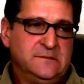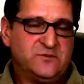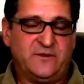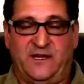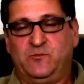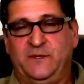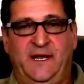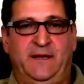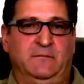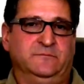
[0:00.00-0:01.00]
So that's what we
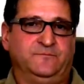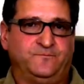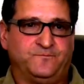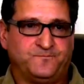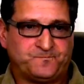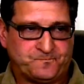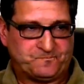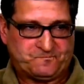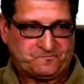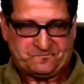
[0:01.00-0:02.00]
did.
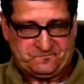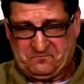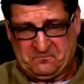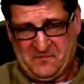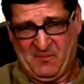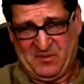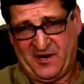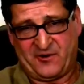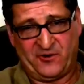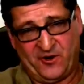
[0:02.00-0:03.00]
Not
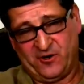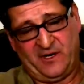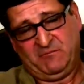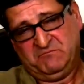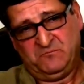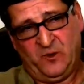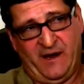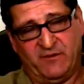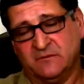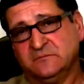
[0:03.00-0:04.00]
particularly early,
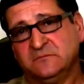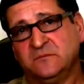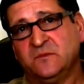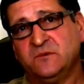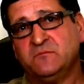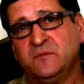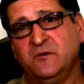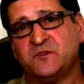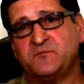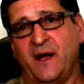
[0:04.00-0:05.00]
whatever. It
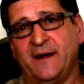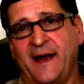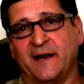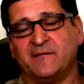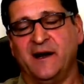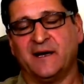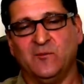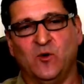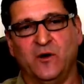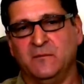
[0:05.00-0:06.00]
was probably 9 o'clock in
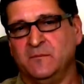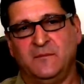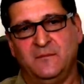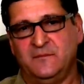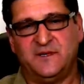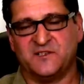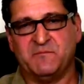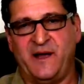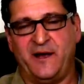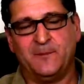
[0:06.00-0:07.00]
the morning.
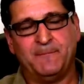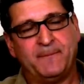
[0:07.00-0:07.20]
Doesn't matter.